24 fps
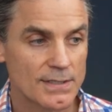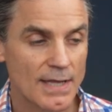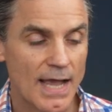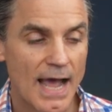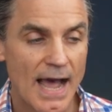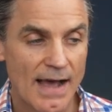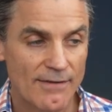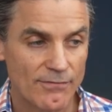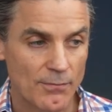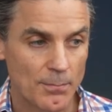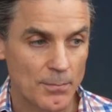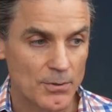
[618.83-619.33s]

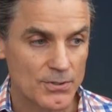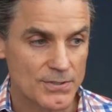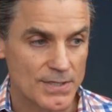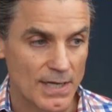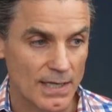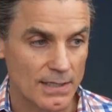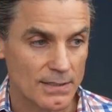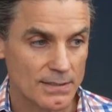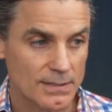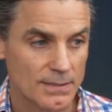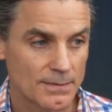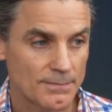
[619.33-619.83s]

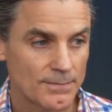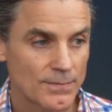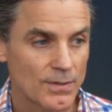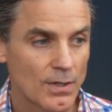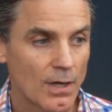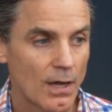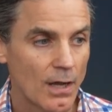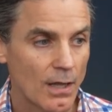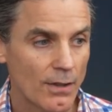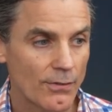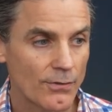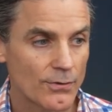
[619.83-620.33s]
0.5%.
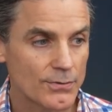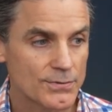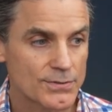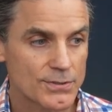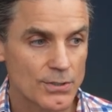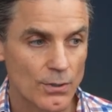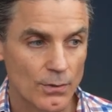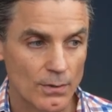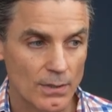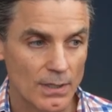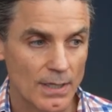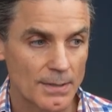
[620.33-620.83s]
All those
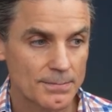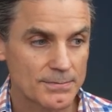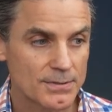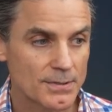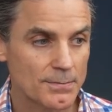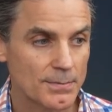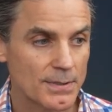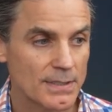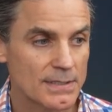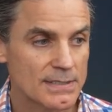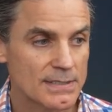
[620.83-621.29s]
total up to be